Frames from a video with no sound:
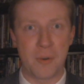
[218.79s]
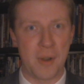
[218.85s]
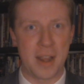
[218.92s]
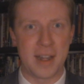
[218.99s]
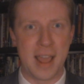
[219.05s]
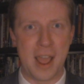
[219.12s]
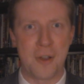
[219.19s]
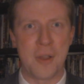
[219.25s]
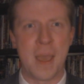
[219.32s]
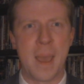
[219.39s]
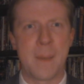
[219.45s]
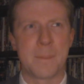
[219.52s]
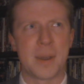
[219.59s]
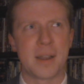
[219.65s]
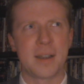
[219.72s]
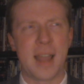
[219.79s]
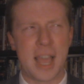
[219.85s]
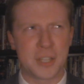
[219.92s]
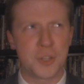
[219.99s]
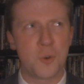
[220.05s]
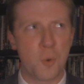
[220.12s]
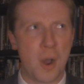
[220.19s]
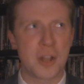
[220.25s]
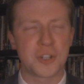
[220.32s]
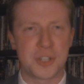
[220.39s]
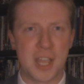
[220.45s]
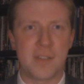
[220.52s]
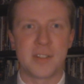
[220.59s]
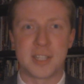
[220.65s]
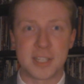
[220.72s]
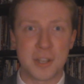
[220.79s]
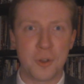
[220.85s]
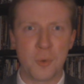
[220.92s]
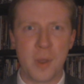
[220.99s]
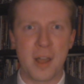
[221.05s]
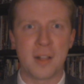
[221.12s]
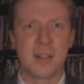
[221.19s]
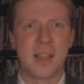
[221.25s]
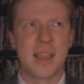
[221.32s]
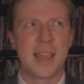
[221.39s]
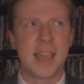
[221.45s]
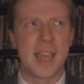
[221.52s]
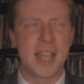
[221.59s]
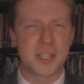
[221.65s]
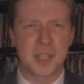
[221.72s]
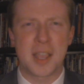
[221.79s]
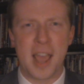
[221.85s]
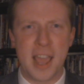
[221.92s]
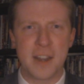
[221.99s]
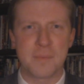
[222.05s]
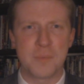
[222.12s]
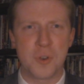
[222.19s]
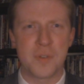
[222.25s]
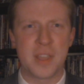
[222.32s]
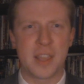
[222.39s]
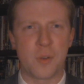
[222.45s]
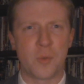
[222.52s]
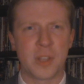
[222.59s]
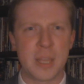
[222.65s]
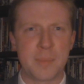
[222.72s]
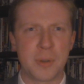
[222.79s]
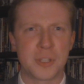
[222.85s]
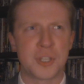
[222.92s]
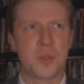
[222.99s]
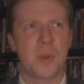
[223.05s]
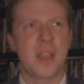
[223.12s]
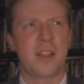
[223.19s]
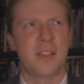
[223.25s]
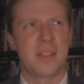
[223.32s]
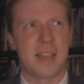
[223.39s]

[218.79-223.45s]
right now, but as you watch David Stilwell, it's the kind of movie that really puts you in